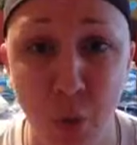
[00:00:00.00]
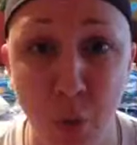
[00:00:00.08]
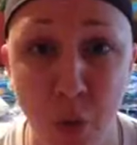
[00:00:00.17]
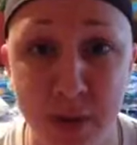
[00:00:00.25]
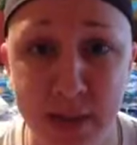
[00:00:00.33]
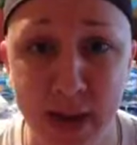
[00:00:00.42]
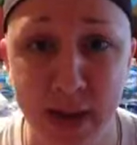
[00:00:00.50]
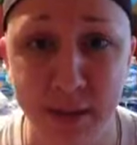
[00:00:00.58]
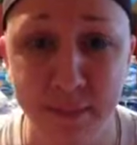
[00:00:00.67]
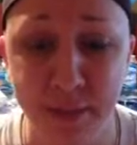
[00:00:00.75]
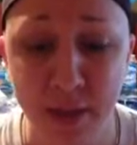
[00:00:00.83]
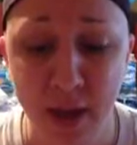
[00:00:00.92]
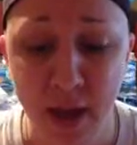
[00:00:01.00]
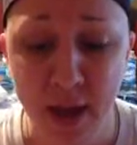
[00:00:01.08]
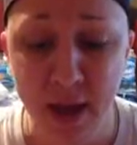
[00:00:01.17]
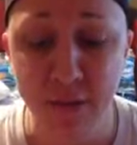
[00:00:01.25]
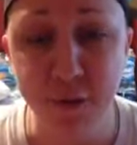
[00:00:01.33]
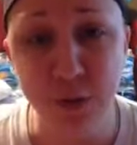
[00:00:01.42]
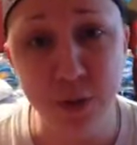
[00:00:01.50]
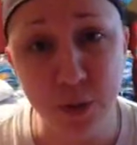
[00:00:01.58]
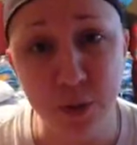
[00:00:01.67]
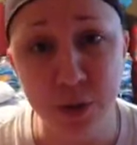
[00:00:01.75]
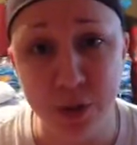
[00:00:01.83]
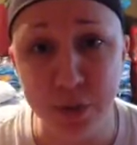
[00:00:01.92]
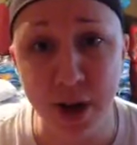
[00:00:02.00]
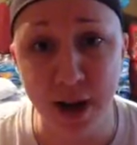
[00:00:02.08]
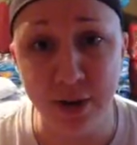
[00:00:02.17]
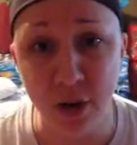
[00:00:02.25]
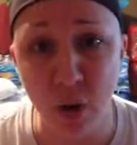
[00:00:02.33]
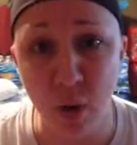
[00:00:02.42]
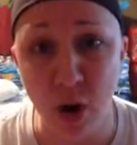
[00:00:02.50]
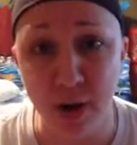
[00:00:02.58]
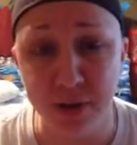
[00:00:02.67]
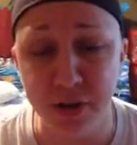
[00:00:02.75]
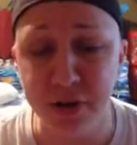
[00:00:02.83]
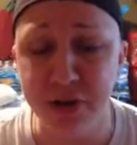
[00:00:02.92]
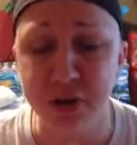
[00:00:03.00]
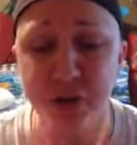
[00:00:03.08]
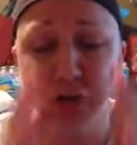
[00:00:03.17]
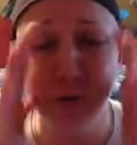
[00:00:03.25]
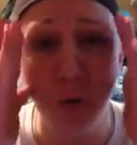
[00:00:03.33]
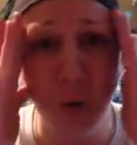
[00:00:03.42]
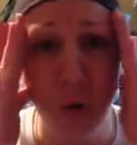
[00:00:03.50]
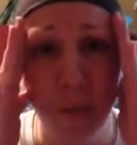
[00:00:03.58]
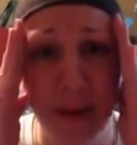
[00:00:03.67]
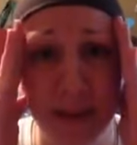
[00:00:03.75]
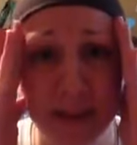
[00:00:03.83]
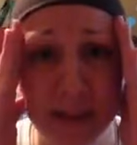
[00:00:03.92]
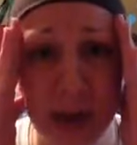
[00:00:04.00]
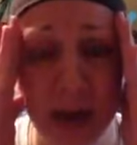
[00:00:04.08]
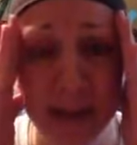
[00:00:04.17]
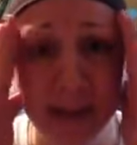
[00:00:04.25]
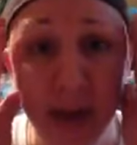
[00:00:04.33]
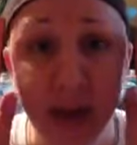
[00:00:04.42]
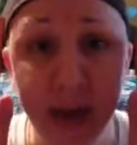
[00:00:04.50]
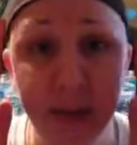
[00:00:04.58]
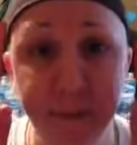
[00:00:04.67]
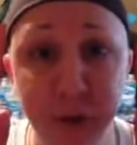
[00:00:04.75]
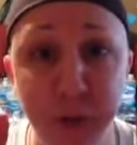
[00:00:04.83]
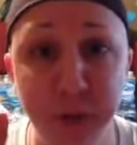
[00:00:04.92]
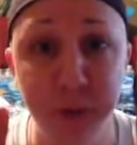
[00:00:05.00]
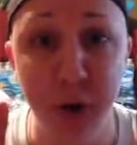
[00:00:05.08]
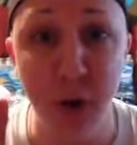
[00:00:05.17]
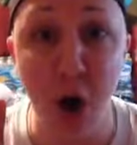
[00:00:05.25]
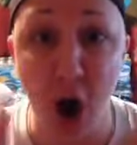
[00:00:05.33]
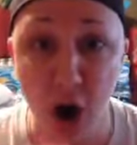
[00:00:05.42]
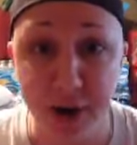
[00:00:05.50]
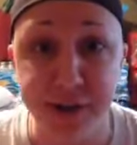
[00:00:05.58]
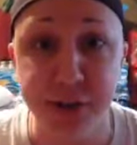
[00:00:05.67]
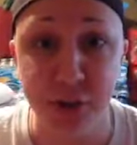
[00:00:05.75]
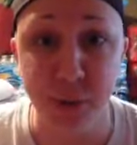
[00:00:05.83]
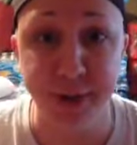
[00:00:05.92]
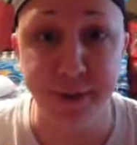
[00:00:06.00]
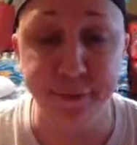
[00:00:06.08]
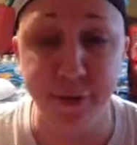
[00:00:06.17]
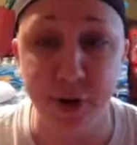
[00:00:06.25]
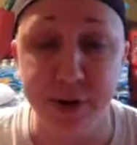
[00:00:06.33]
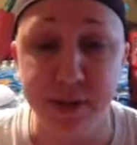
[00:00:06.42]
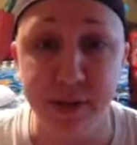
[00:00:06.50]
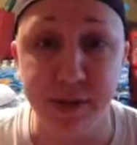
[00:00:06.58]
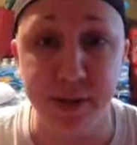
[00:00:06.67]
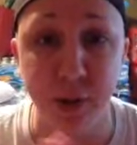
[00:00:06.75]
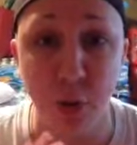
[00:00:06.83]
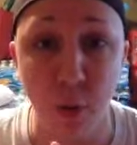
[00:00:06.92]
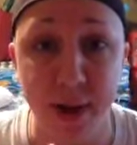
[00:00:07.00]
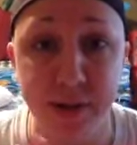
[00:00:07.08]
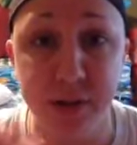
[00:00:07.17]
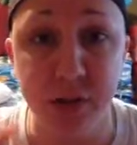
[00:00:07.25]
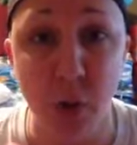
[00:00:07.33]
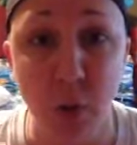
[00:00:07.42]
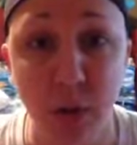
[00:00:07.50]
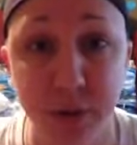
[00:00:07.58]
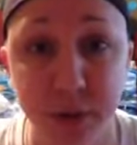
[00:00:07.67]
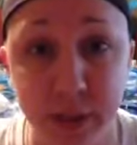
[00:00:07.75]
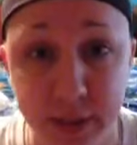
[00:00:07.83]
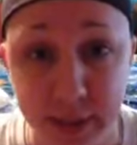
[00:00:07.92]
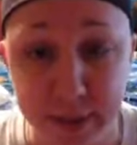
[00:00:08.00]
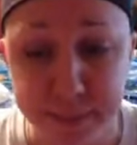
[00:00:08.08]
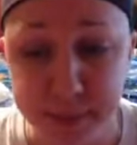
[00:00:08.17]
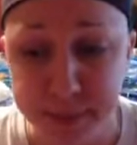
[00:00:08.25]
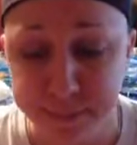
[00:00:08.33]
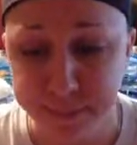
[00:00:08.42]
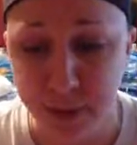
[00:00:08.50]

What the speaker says: more time. If you do not know, there's so many signs. If you don't know, August 21st is the great solar eclipse.